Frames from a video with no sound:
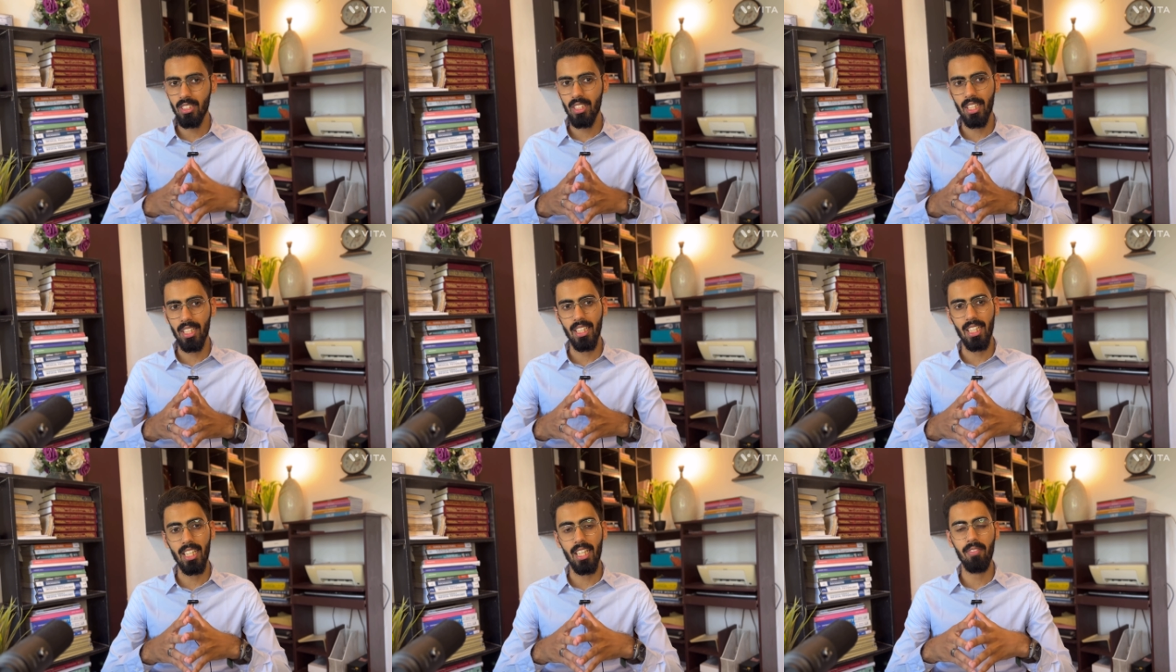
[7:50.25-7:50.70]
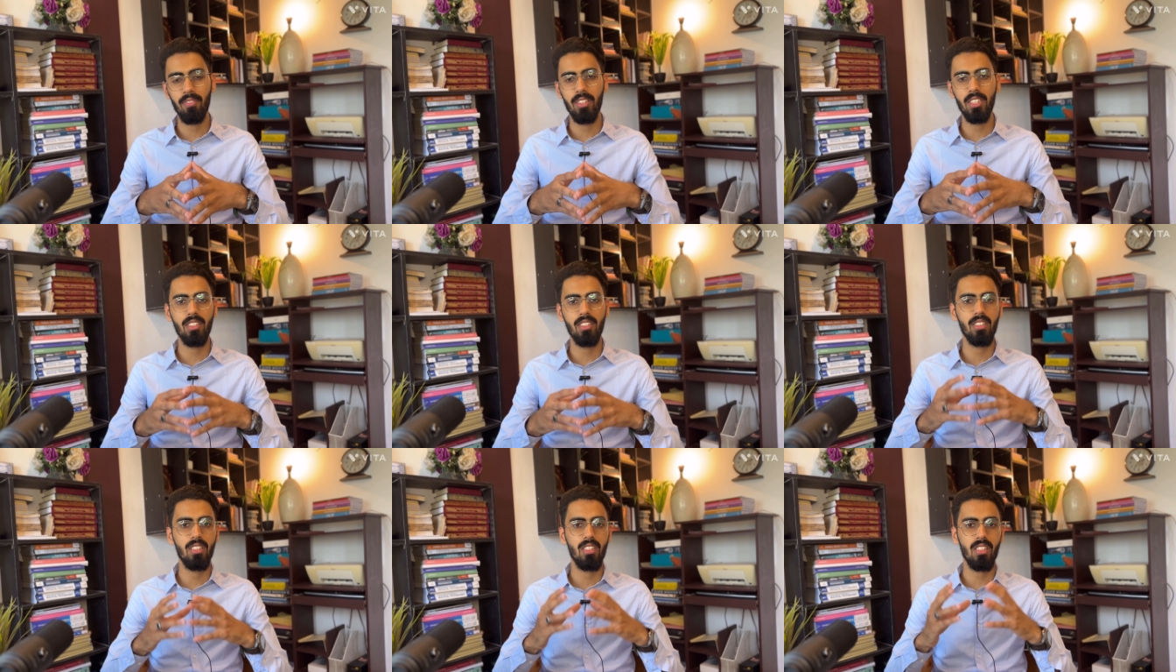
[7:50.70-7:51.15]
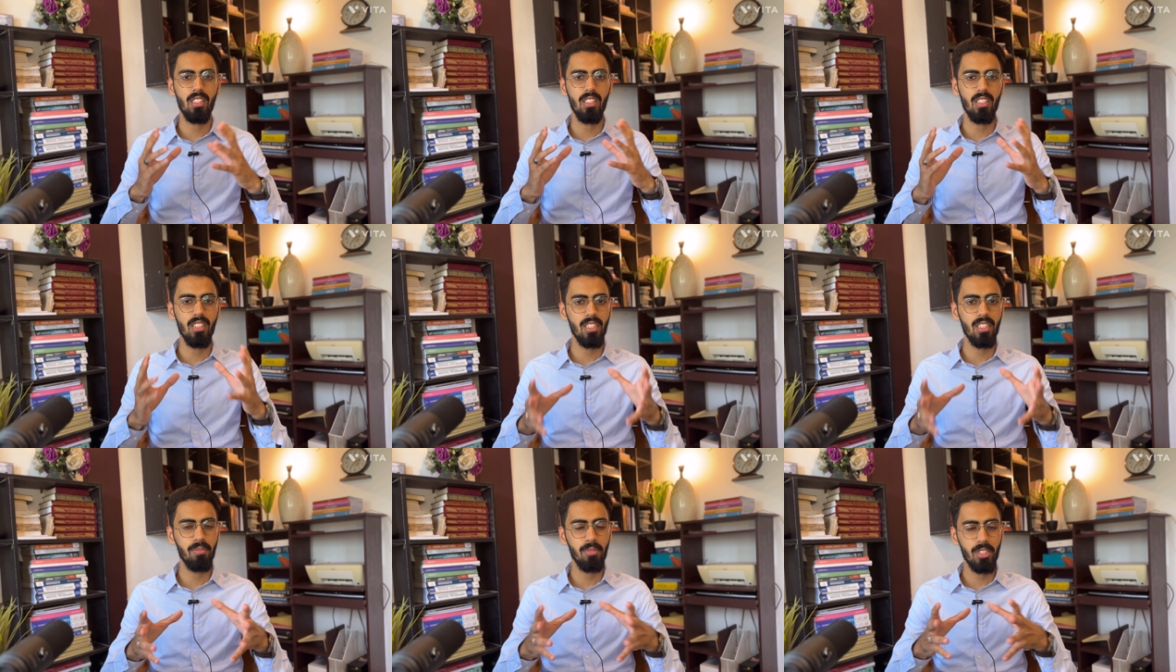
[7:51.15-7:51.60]
I gave it
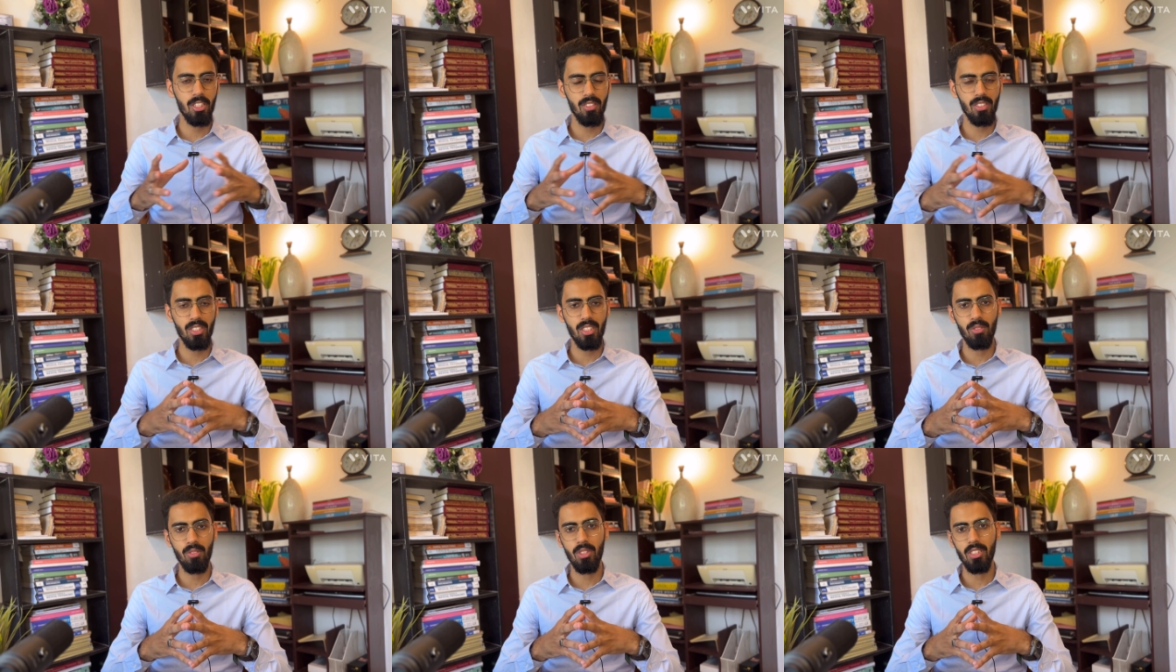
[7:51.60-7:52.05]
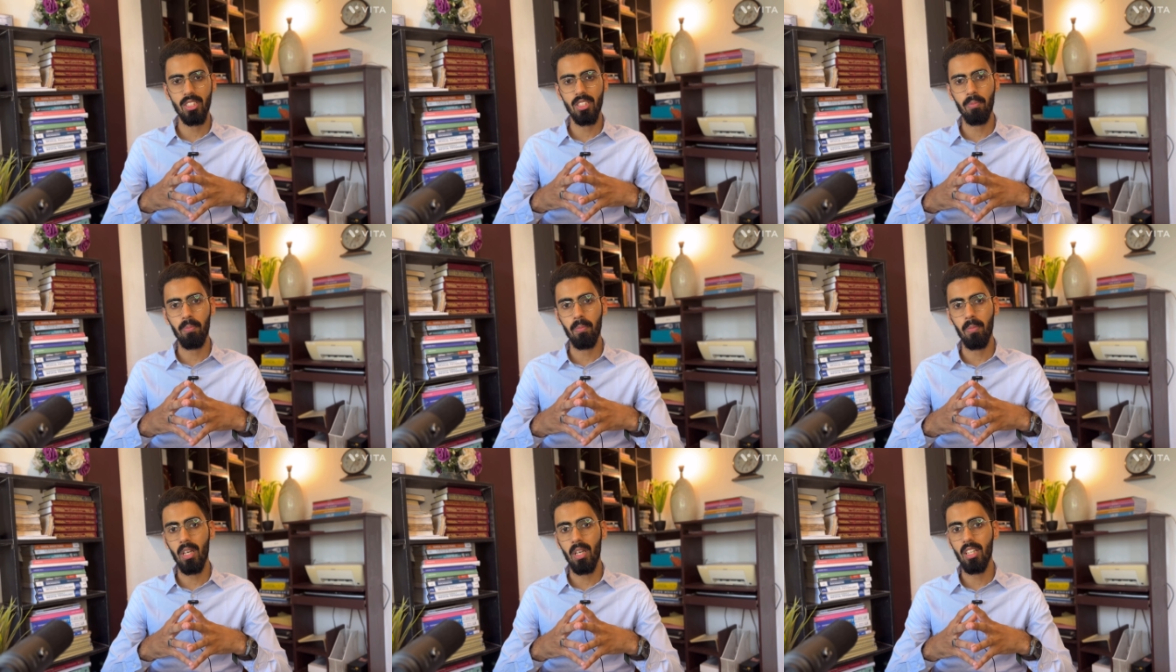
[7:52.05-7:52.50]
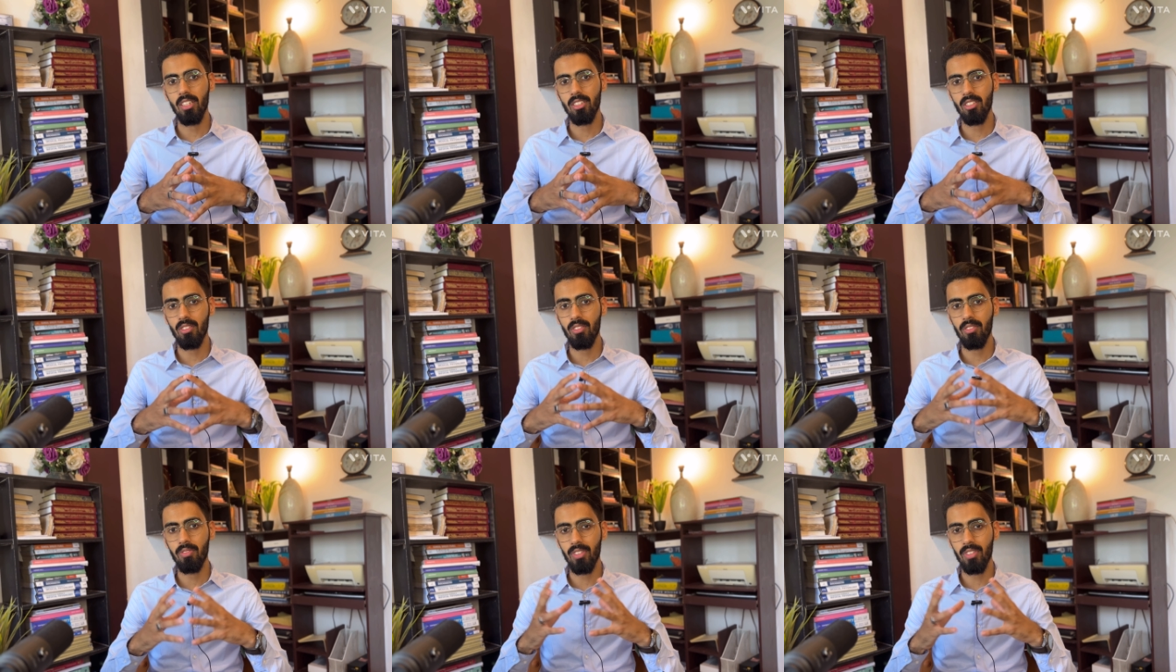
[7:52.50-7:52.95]
early because it was a pass
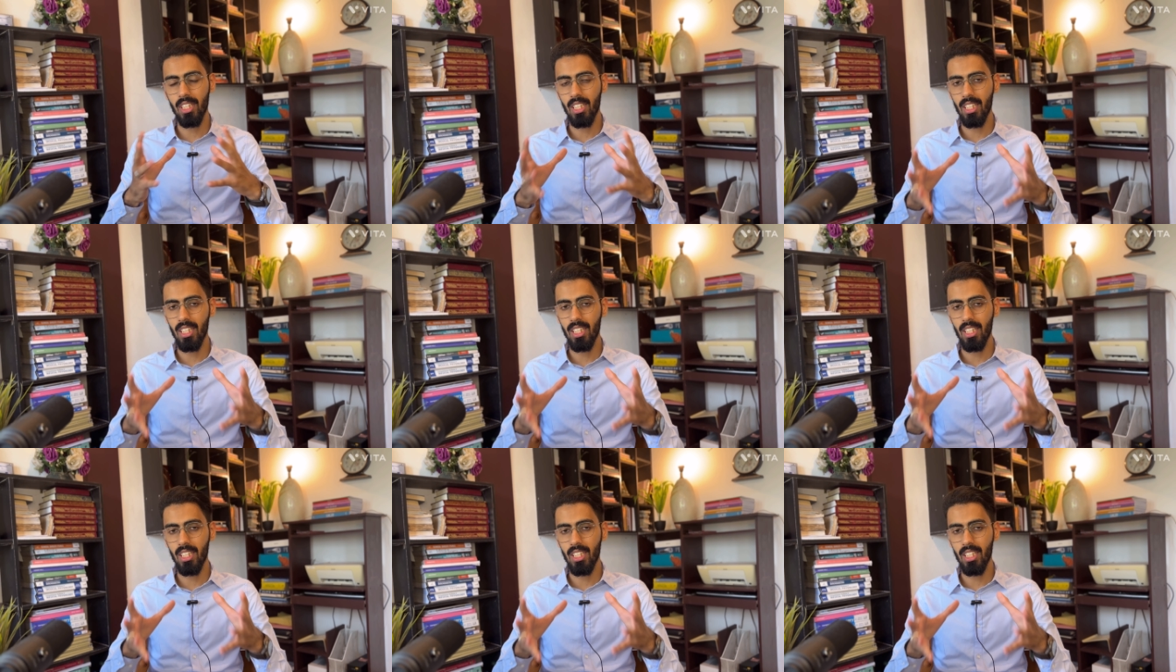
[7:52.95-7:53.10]
or fail